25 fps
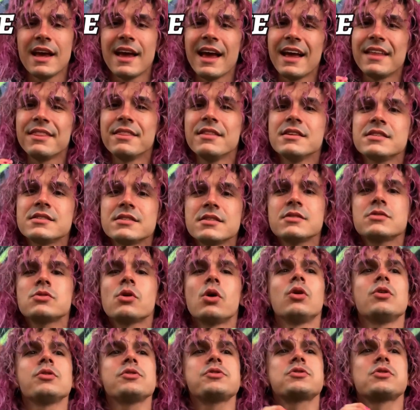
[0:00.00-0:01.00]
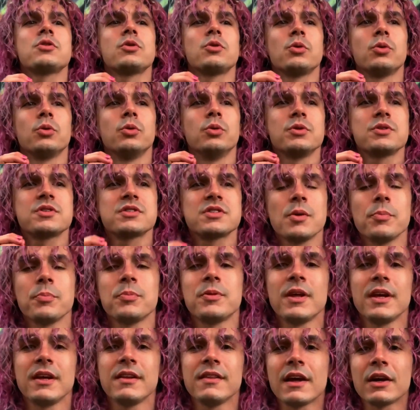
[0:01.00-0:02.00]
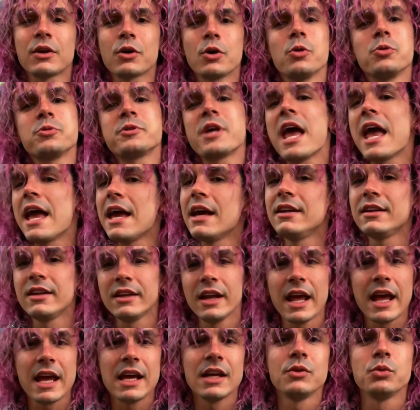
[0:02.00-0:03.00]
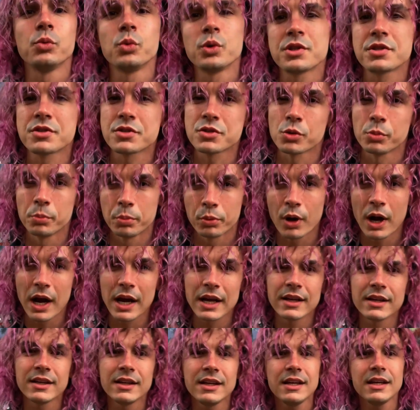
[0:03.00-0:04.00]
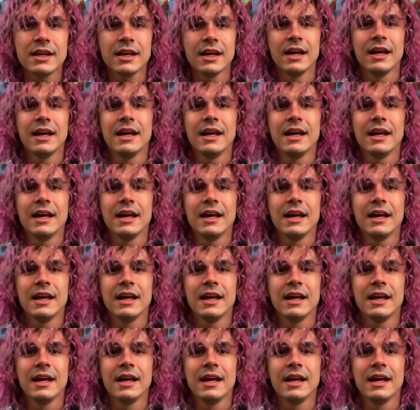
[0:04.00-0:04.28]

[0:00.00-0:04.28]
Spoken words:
And this is also something that goes hand in hand with sobriety,